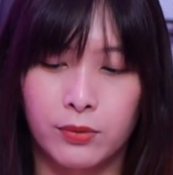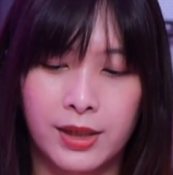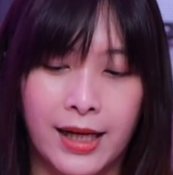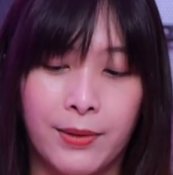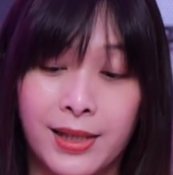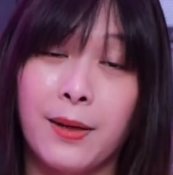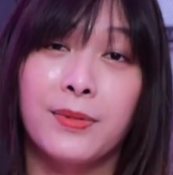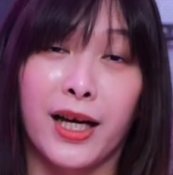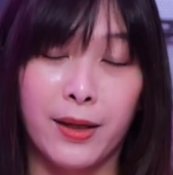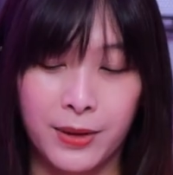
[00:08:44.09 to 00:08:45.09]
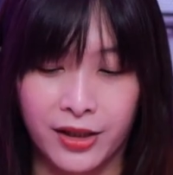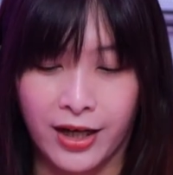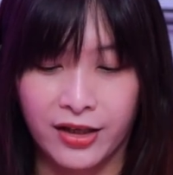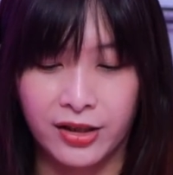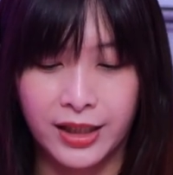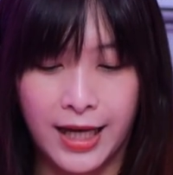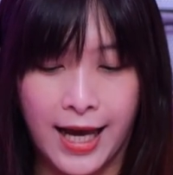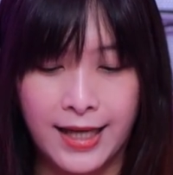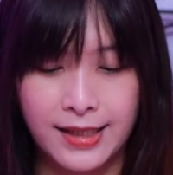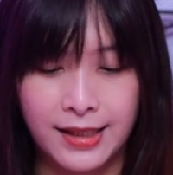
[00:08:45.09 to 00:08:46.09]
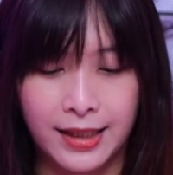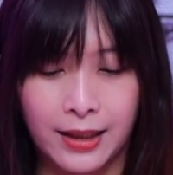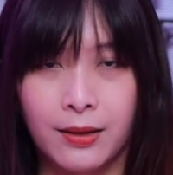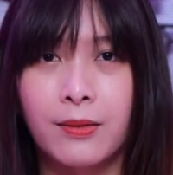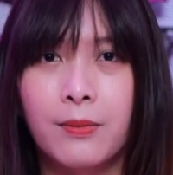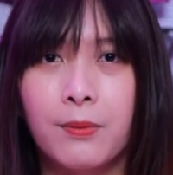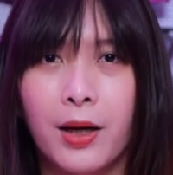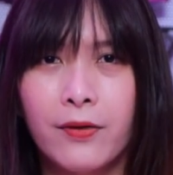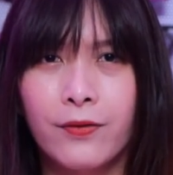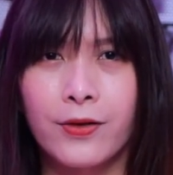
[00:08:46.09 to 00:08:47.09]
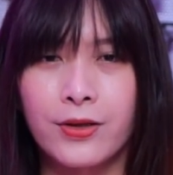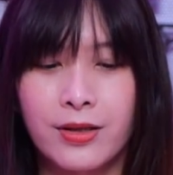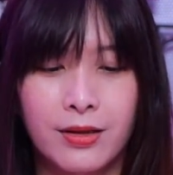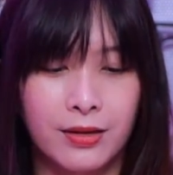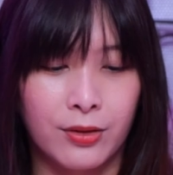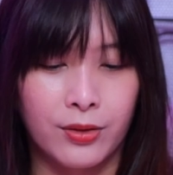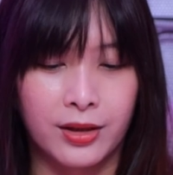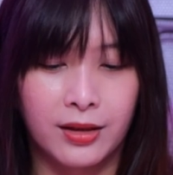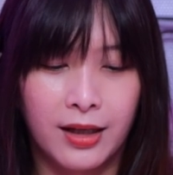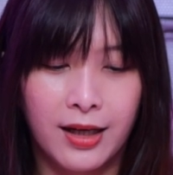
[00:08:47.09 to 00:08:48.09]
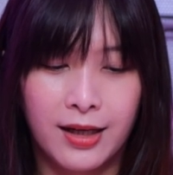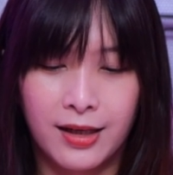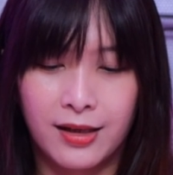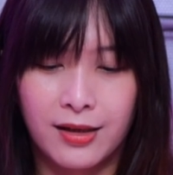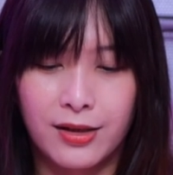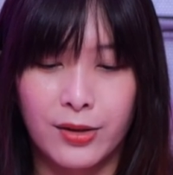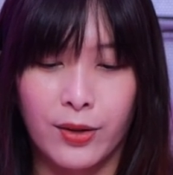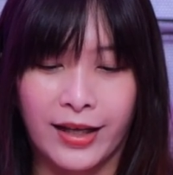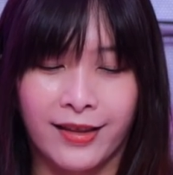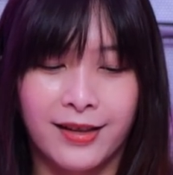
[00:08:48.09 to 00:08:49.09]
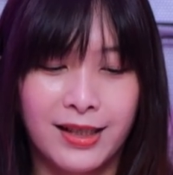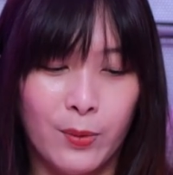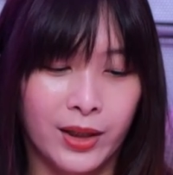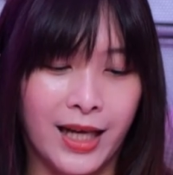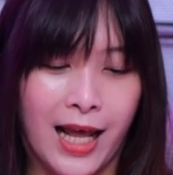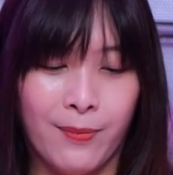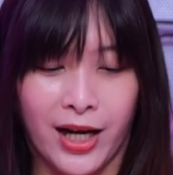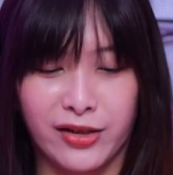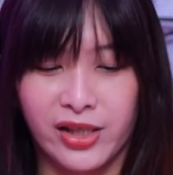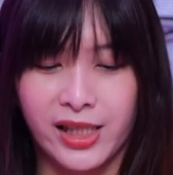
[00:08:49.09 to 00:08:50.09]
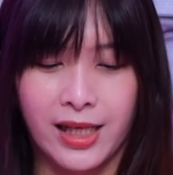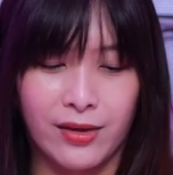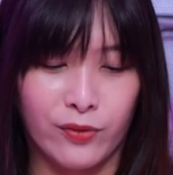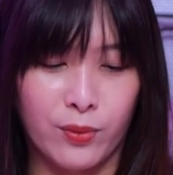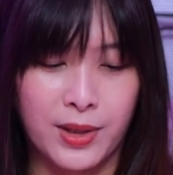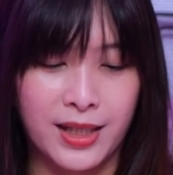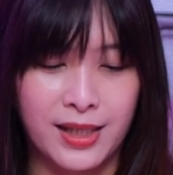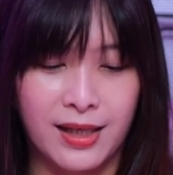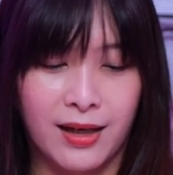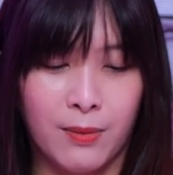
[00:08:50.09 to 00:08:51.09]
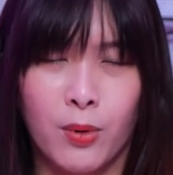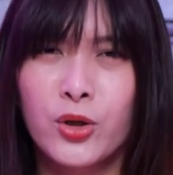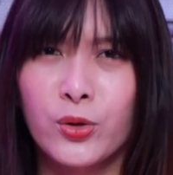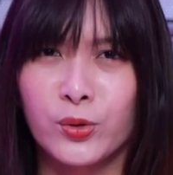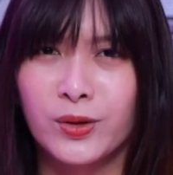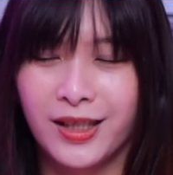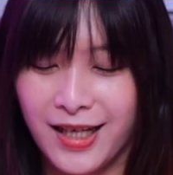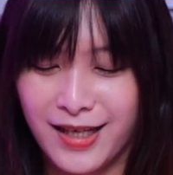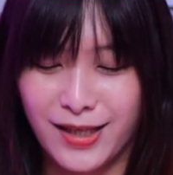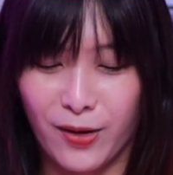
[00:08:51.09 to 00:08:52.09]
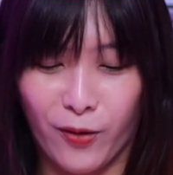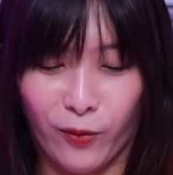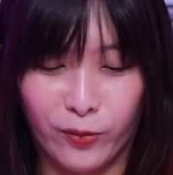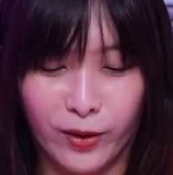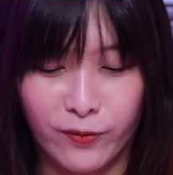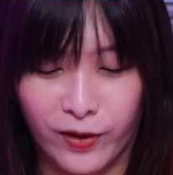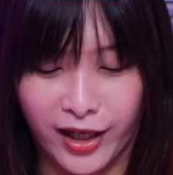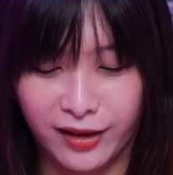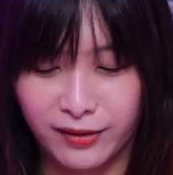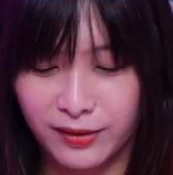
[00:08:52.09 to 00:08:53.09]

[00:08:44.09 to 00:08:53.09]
same diameter actually as the Bifrost unit. So I think what the M actually stands for means module. So fun fact.